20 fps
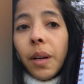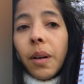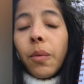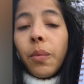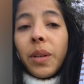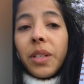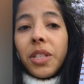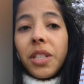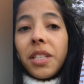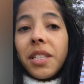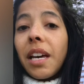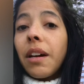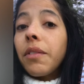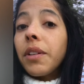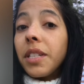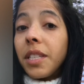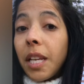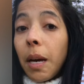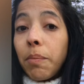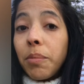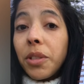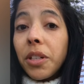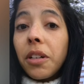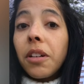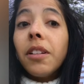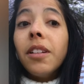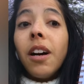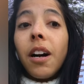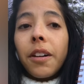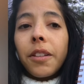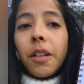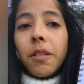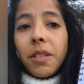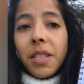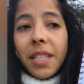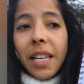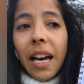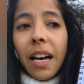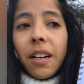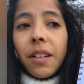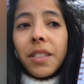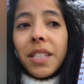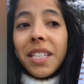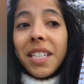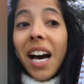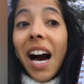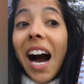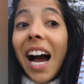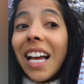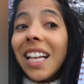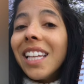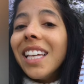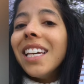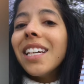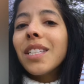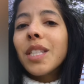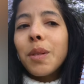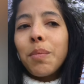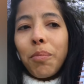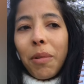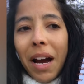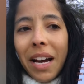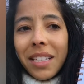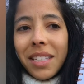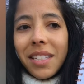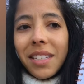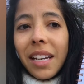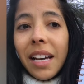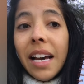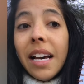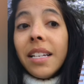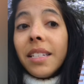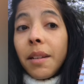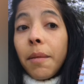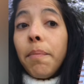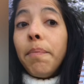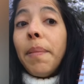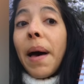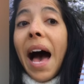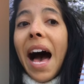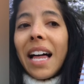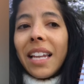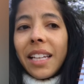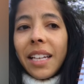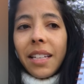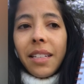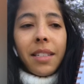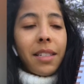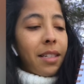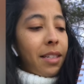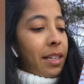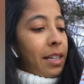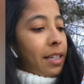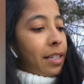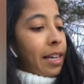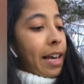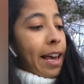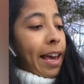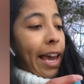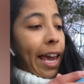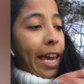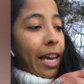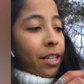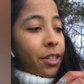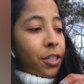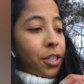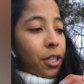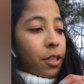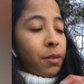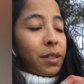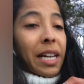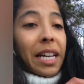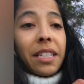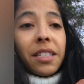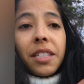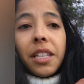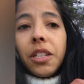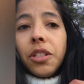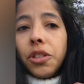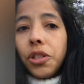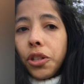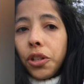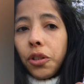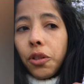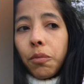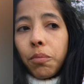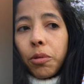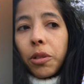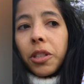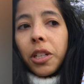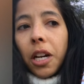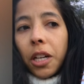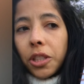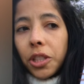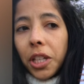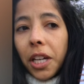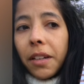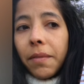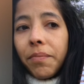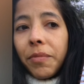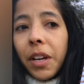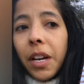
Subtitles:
which is that receptor along those cells, is highly expressed to balance this angiotensin 2 production,